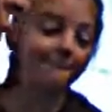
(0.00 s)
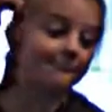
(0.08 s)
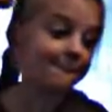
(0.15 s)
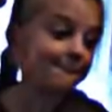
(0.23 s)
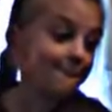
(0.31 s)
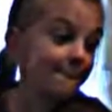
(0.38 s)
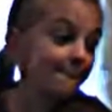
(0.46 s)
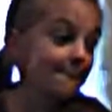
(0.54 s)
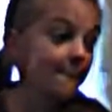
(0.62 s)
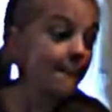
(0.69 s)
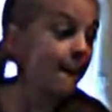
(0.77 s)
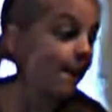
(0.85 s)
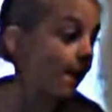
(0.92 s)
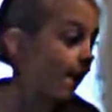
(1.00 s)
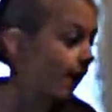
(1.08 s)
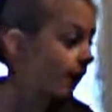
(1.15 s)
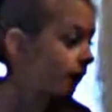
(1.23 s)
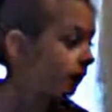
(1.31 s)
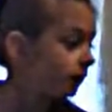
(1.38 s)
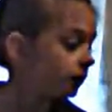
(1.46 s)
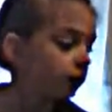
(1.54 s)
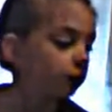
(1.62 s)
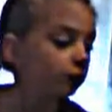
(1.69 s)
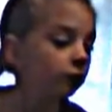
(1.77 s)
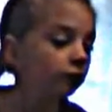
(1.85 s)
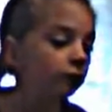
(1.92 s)
for that, and how
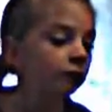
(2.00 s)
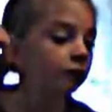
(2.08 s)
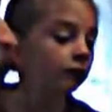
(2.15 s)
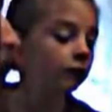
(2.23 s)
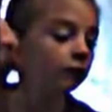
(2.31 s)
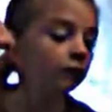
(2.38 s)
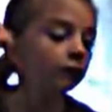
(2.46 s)
do we learn?